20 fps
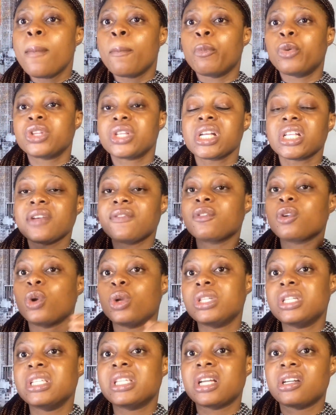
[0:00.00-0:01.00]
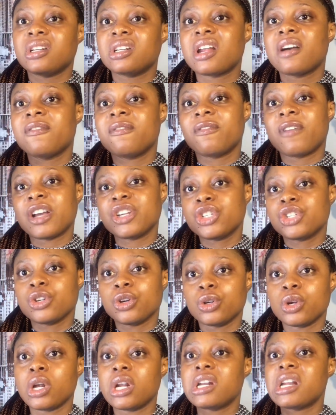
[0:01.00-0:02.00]
Protective clothing is another
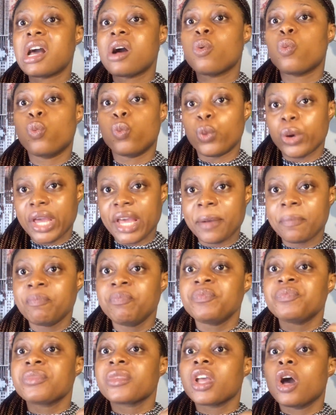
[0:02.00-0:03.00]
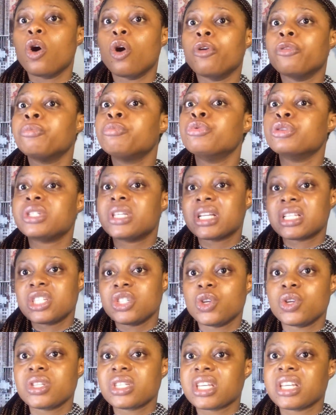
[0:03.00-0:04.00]
version, another way of
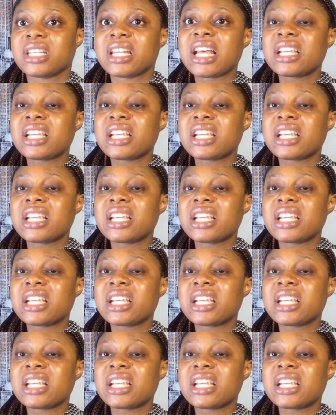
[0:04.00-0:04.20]
protecting your skin.